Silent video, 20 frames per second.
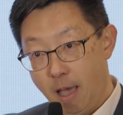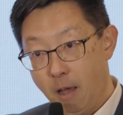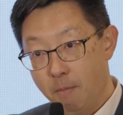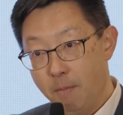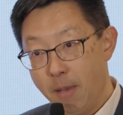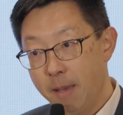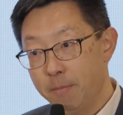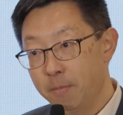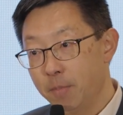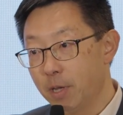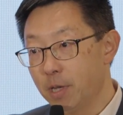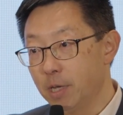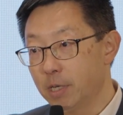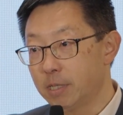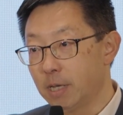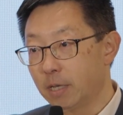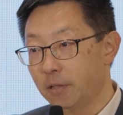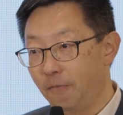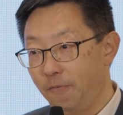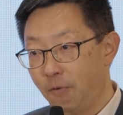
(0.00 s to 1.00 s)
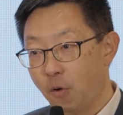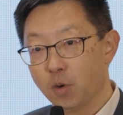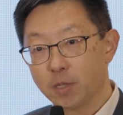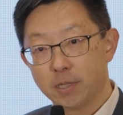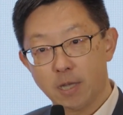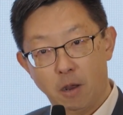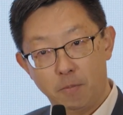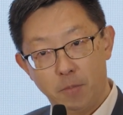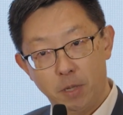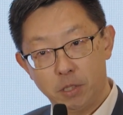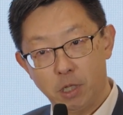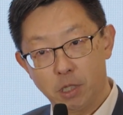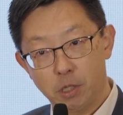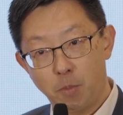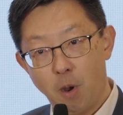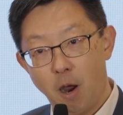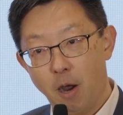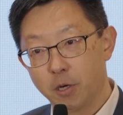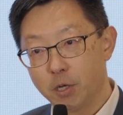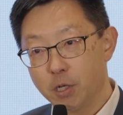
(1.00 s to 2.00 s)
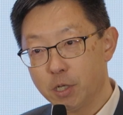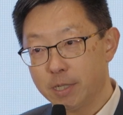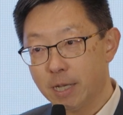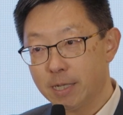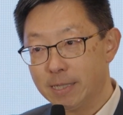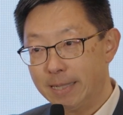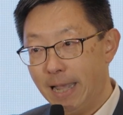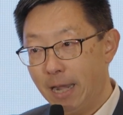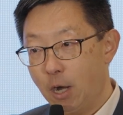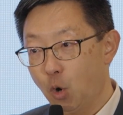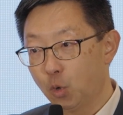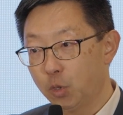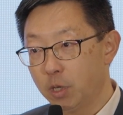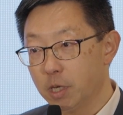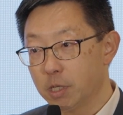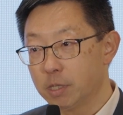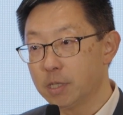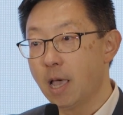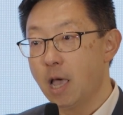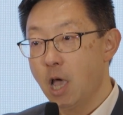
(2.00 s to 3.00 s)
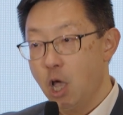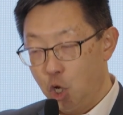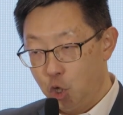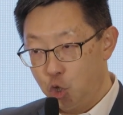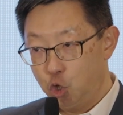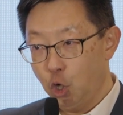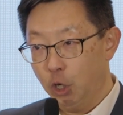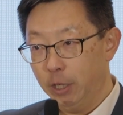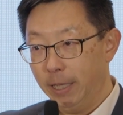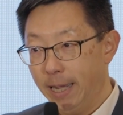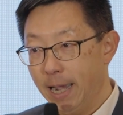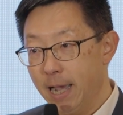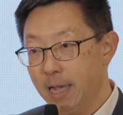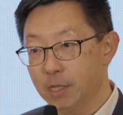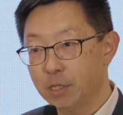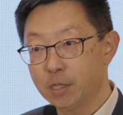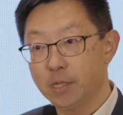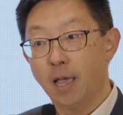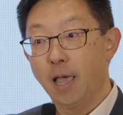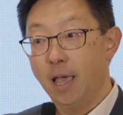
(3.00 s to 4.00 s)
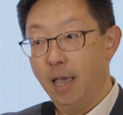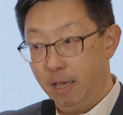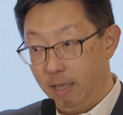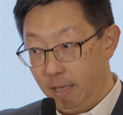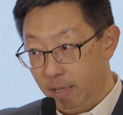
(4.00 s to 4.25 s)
our members, and of course our business partners and stakeholders joining us.